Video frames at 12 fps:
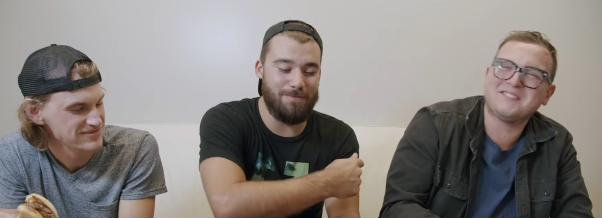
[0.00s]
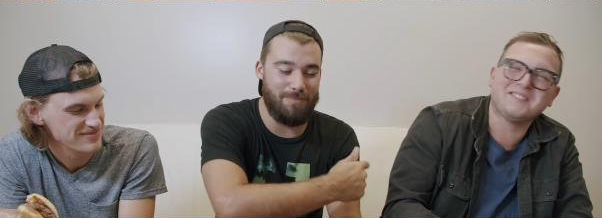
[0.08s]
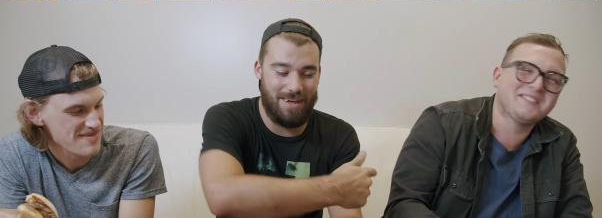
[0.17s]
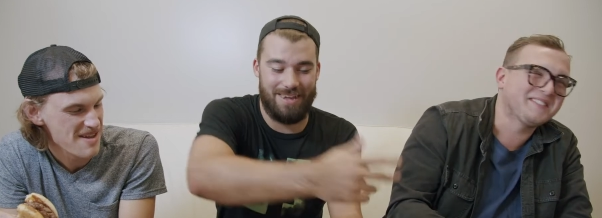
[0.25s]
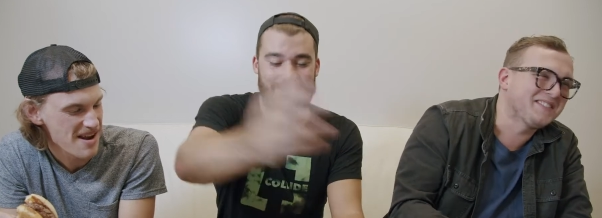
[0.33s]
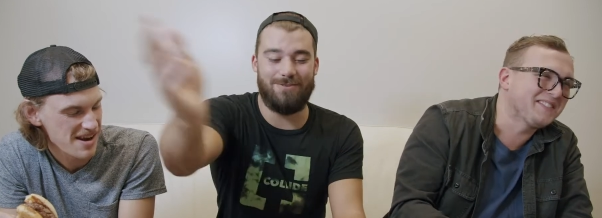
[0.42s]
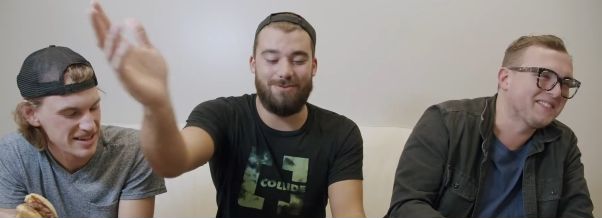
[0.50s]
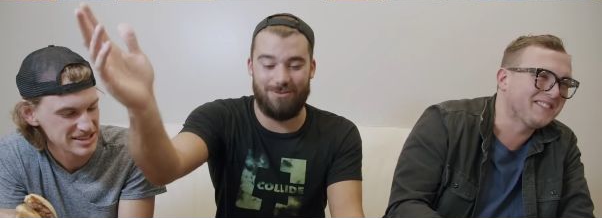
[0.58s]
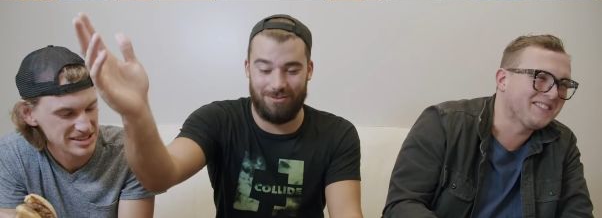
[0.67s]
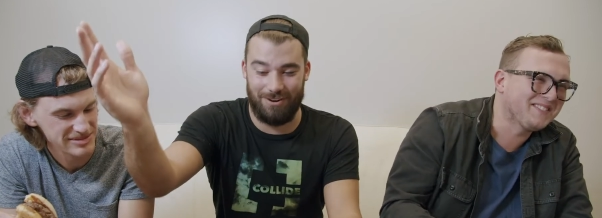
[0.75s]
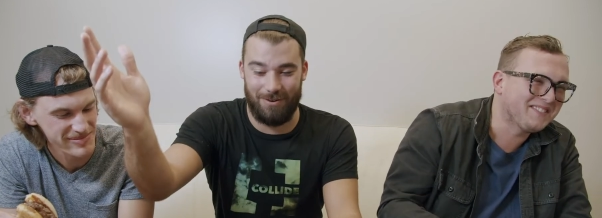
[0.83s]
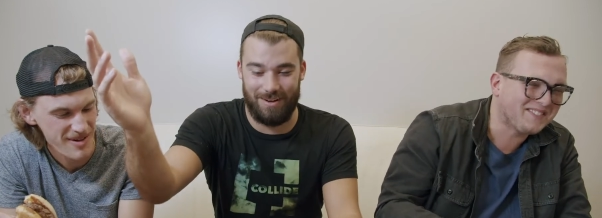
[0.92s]
Speaker 1: paint you
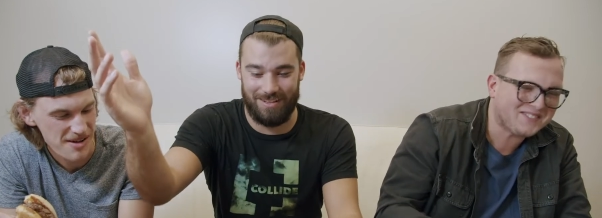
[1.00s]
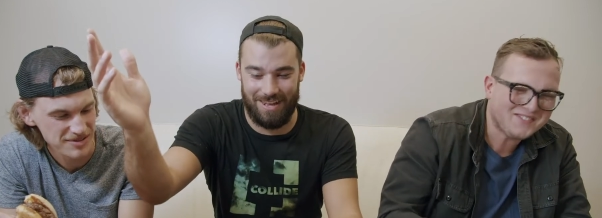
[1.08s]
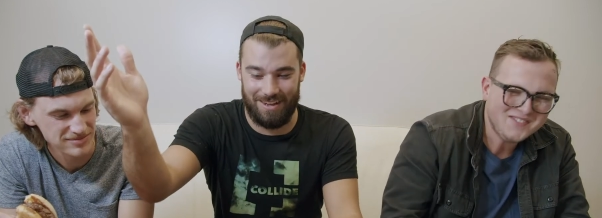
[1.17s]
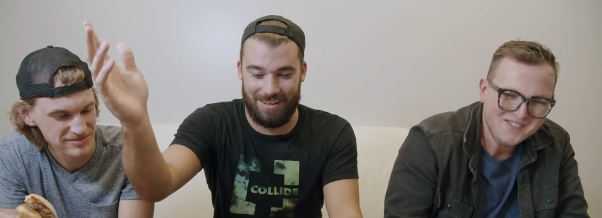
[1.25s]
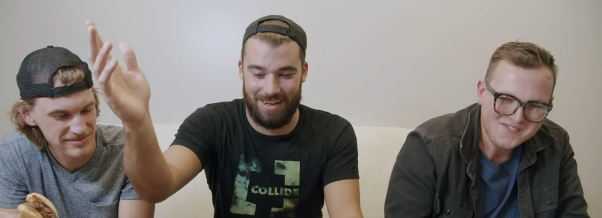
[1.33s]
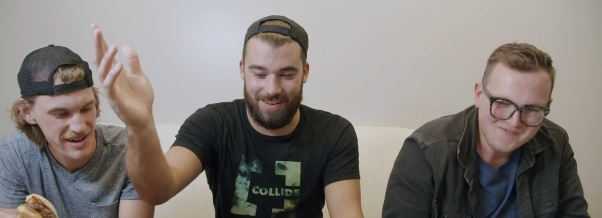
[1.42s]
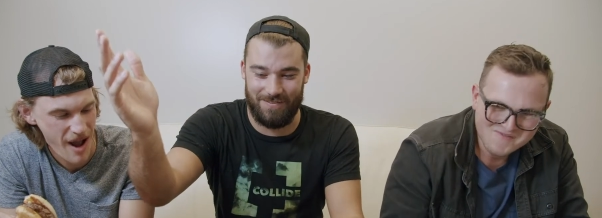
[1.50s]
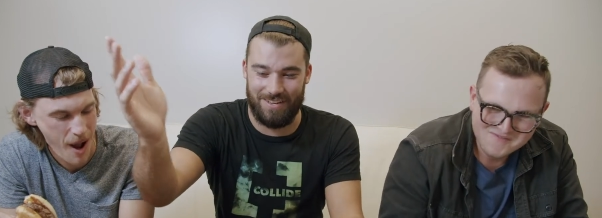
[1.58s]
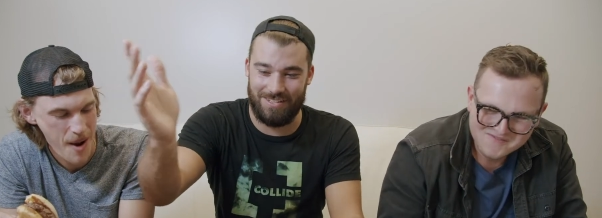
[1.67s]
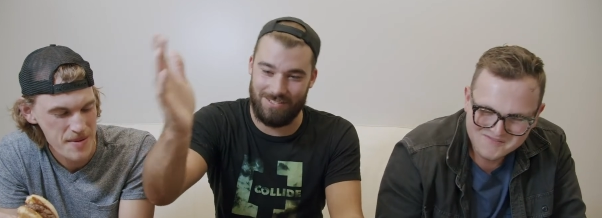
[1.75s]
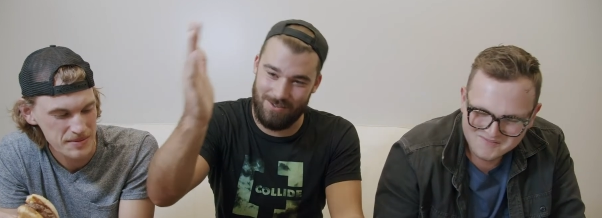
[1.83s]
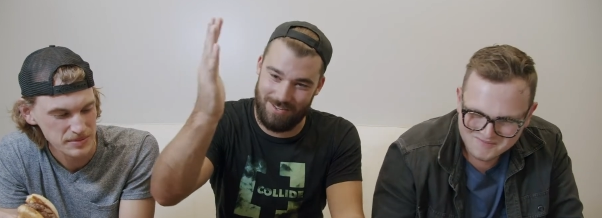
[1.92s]
throw at that
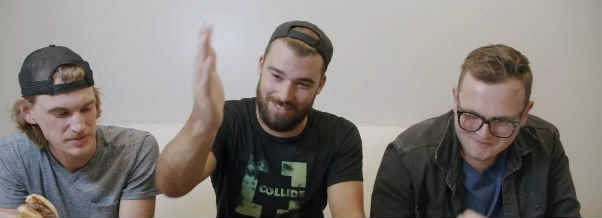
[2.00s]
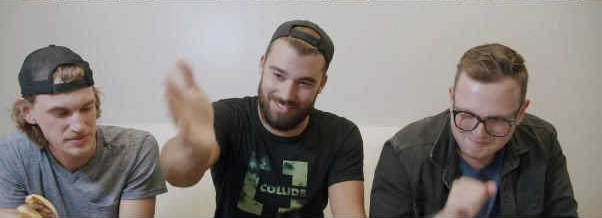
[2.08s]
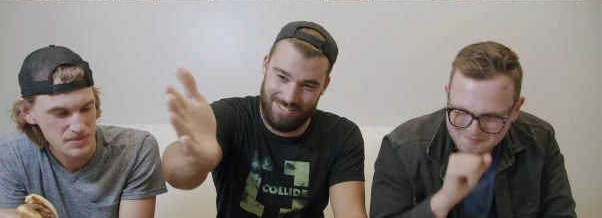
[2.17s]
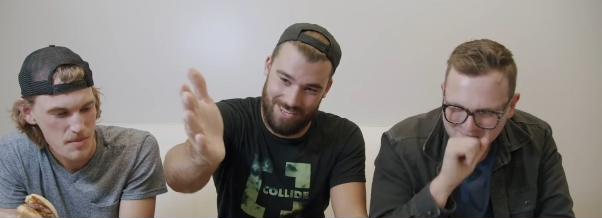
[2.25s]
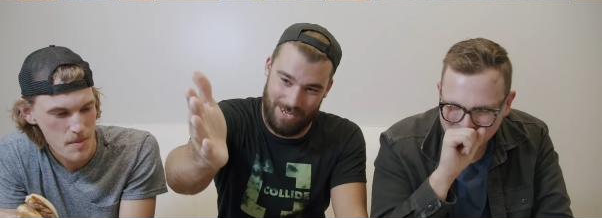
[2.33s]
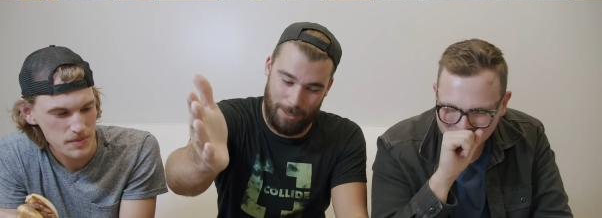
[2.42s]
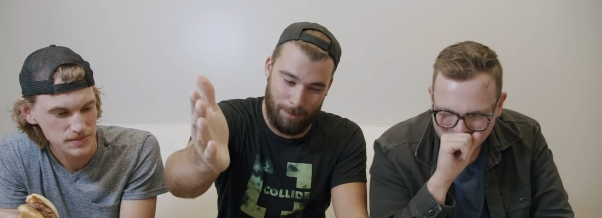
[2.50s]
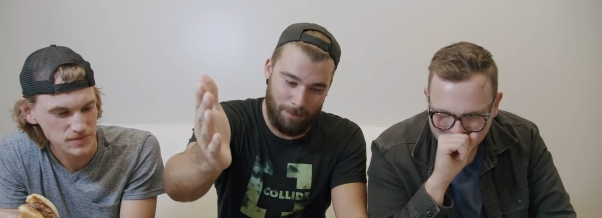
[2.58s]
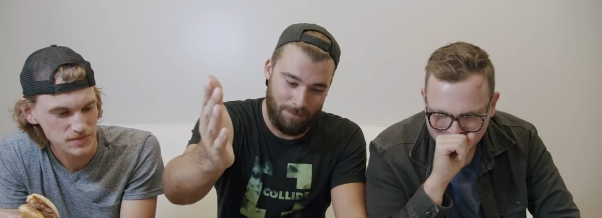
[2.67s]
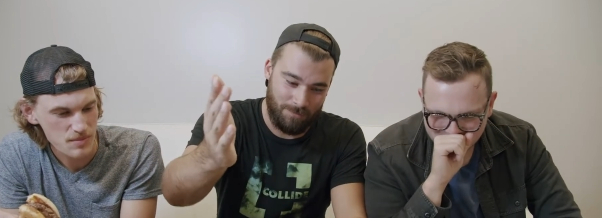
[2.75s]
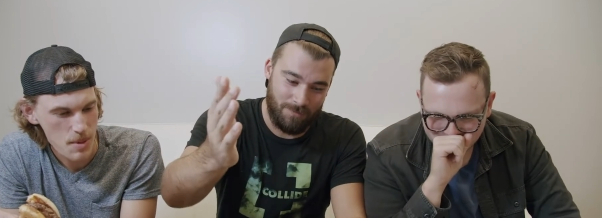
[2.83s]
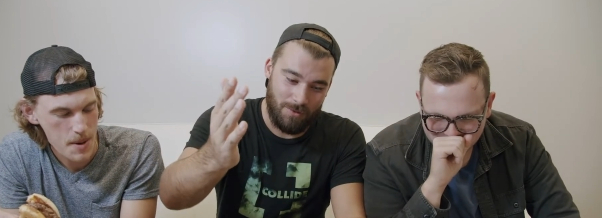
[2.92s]
canvas, you can see.
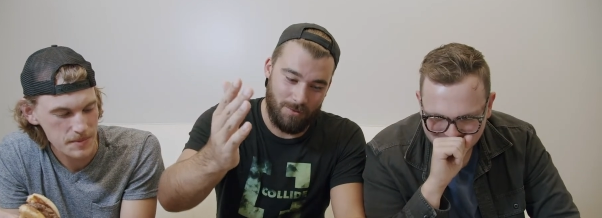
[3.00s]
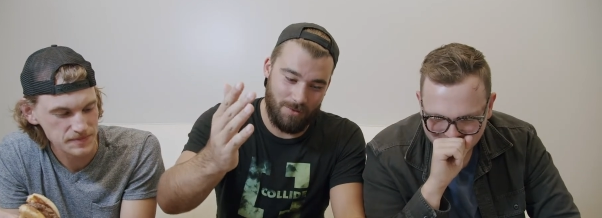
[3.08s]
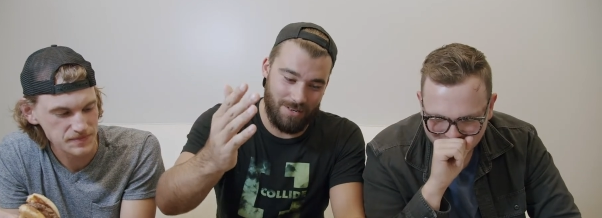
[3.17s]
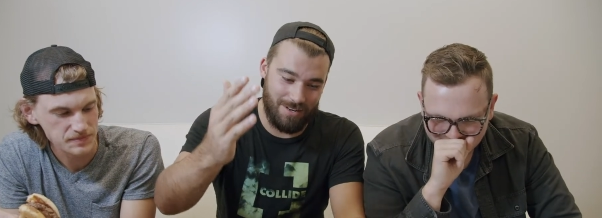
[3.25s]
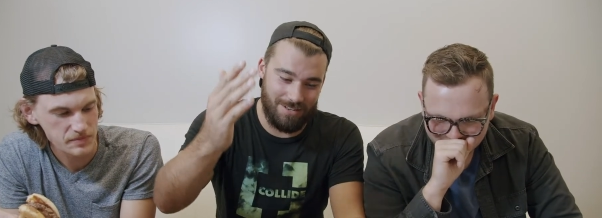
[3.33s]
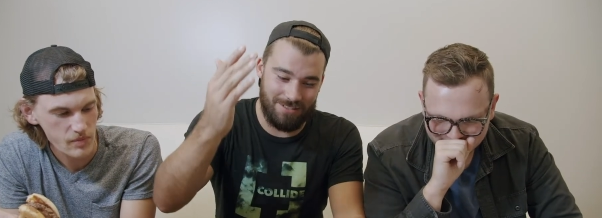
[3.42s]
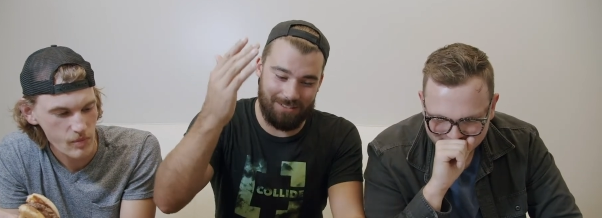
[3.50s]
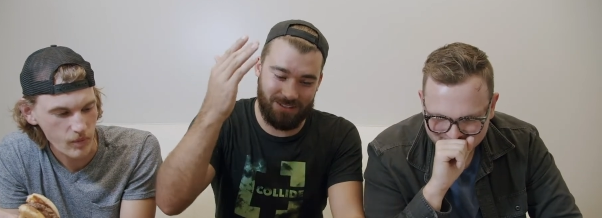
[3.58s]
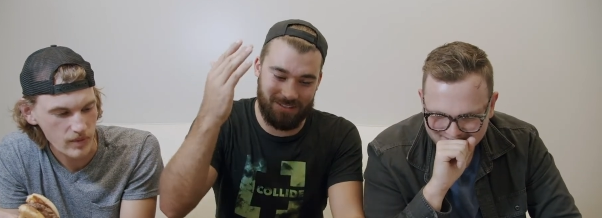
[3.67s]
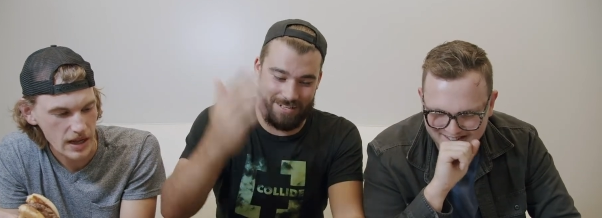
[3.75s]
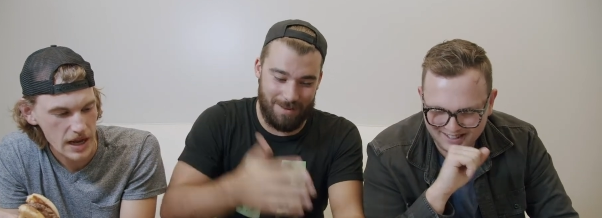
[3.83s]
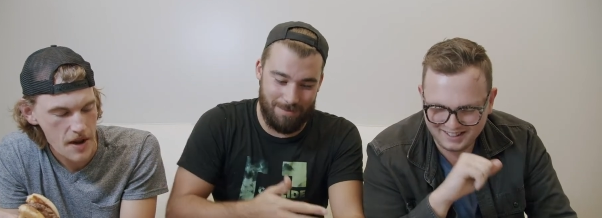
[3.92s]
Whereas the
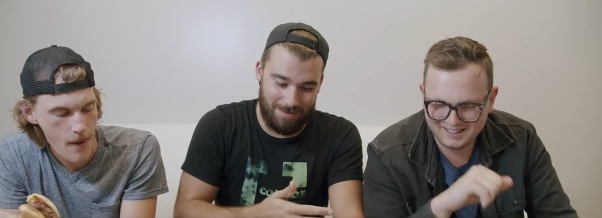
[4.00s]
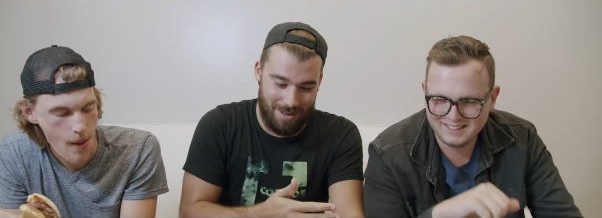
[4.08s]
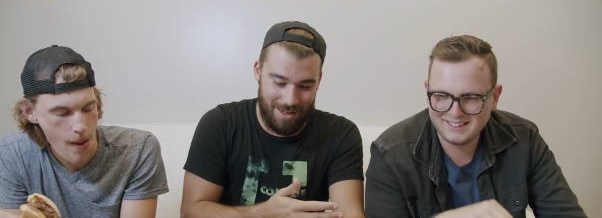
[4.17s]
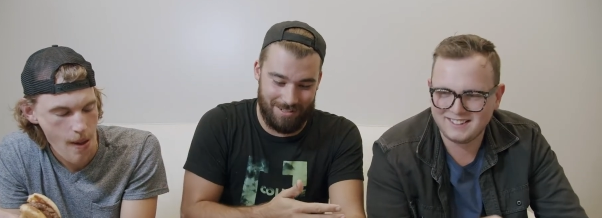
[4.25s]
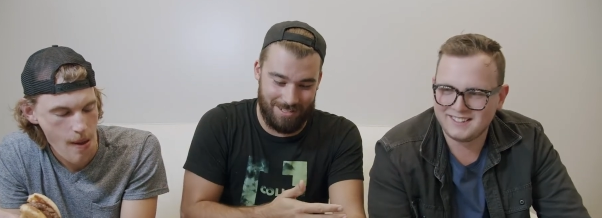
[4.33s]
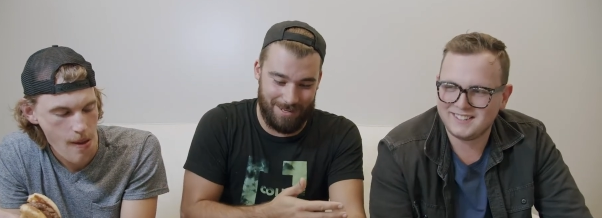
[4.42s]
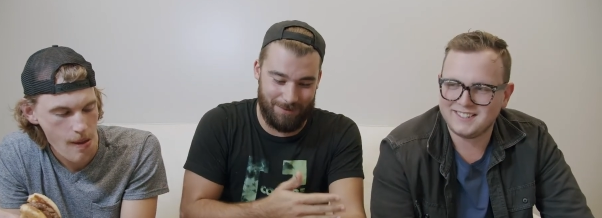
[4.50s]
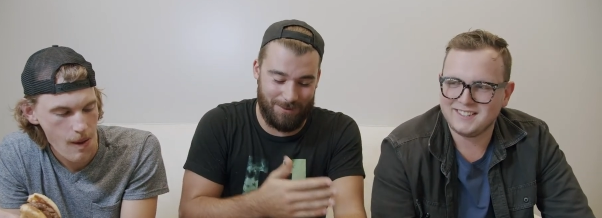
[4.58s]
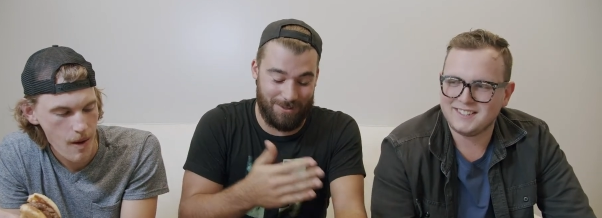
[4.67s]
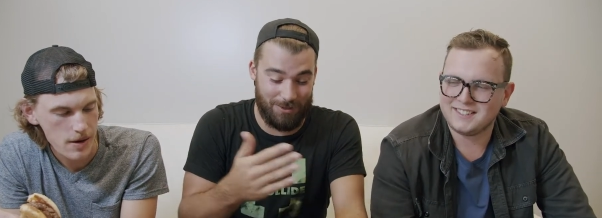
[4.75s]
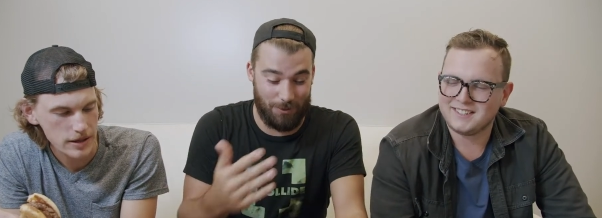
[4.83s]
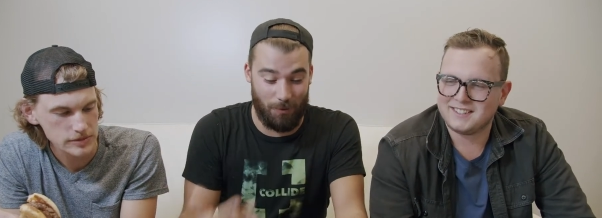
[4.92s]
same concept
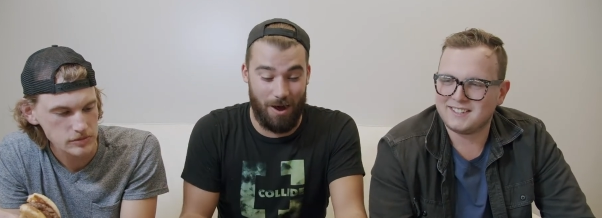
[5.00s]
with your